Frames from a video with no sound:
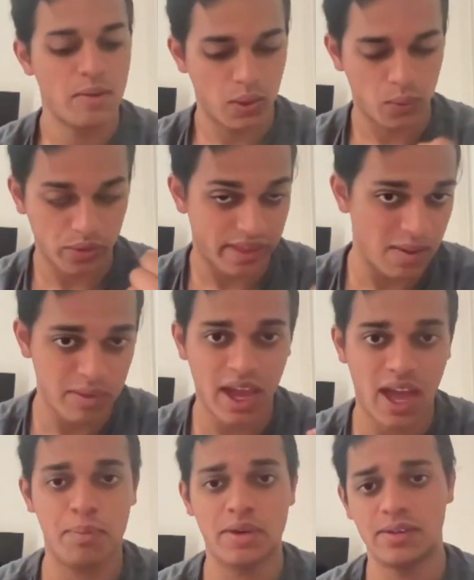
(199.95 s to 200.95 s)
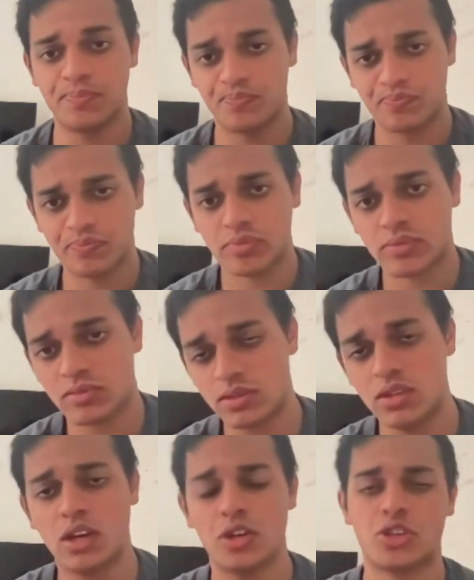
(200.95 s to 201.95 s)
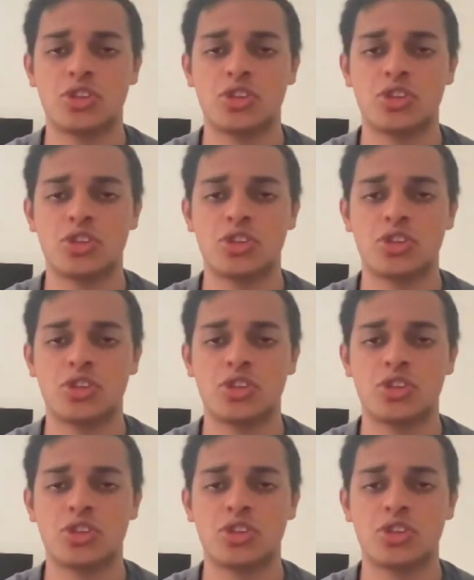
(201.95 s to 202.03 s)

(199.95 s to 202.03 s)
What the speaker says: Would they be happy to